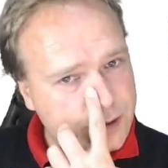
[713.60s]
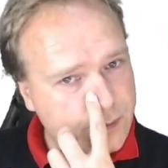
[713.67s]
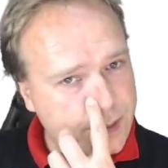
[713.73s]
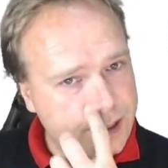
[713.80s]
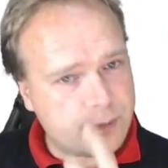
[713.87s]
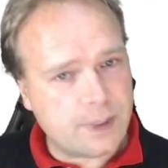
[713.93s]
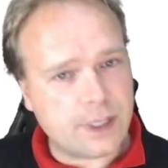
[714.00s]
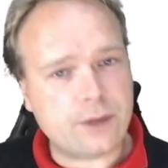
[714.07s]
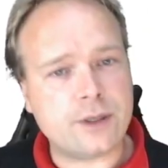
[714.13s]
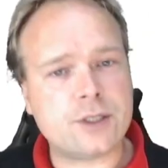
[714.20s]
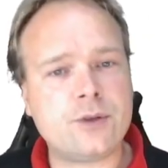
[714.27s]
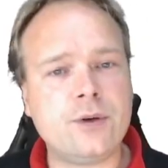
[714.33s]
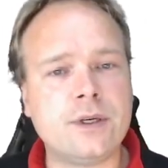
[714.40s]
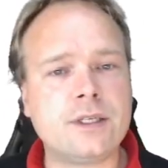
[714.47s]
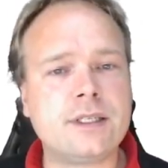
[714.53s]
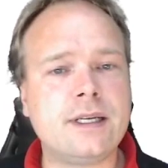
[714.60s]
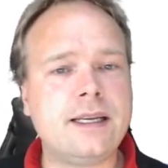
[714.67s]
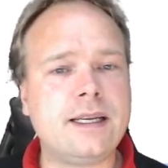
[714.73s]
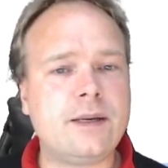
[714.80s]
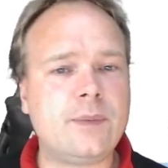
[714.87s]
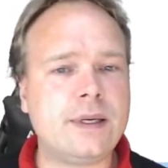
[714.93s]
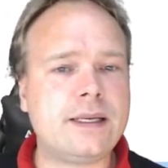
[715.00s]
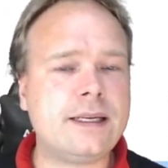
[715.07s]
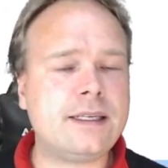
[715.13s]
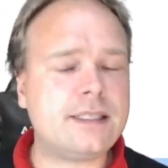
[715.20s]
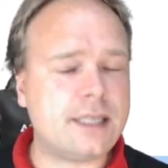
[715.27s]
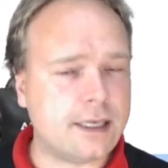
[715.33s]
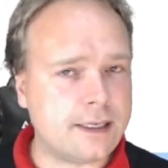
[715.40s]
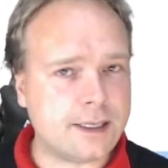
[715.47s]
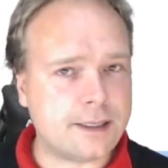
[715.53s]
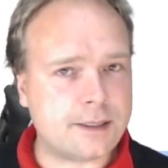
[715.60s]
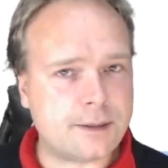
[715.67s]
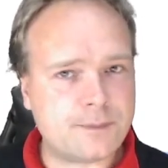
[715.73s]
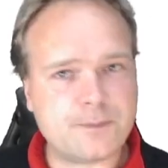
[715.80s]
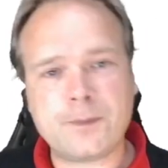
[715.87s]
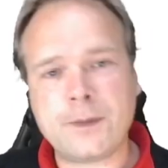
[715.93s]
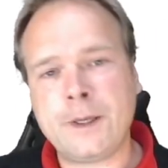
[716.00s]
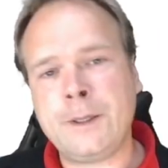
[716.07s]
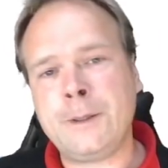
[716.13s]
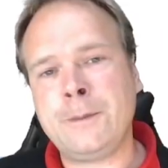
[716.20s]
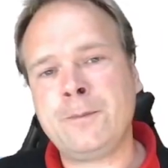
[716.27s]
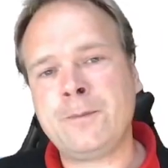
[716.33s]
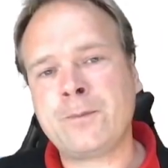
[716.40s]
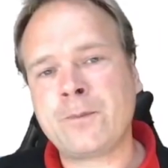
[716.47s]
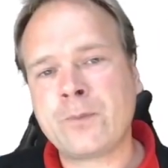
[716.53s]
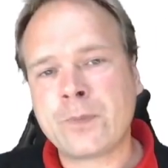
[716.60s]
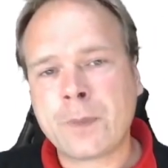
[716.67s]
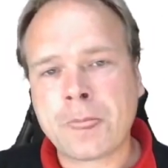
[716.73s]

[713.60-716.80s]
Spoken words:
make your SQLs a little bit intelligent. And